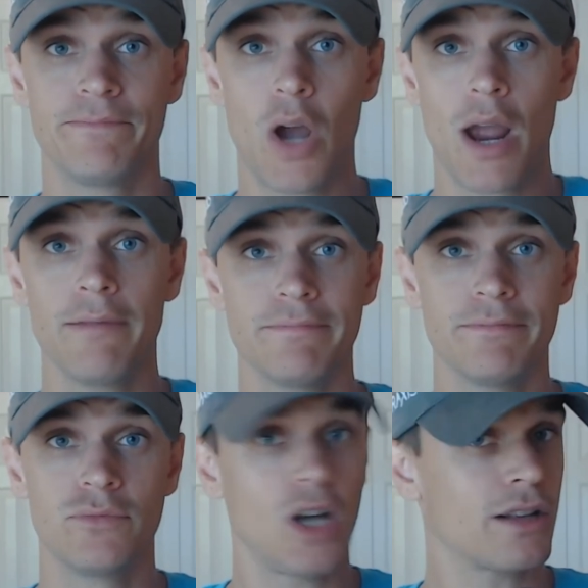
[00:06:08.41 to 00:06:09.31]
All right,
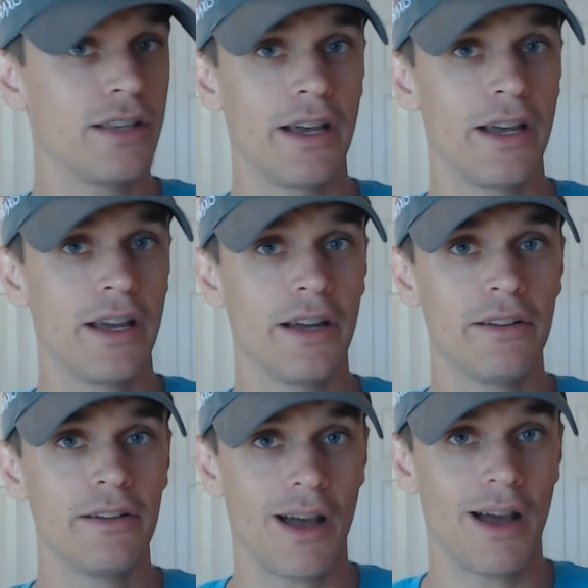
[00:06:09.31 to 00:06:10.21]
talk to you
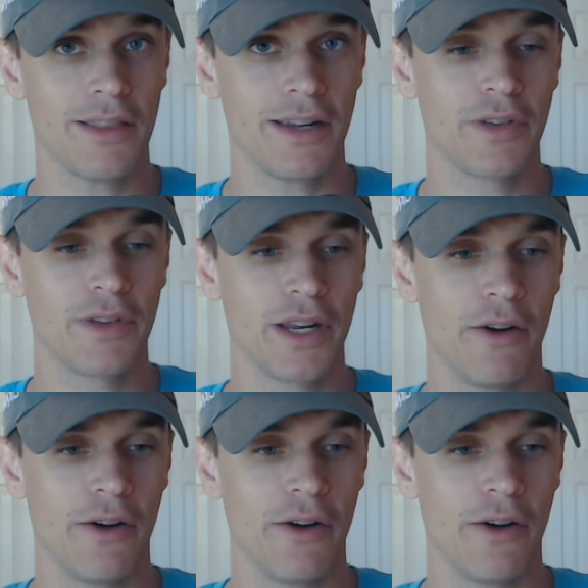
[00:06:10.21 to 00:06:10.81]
on the next video.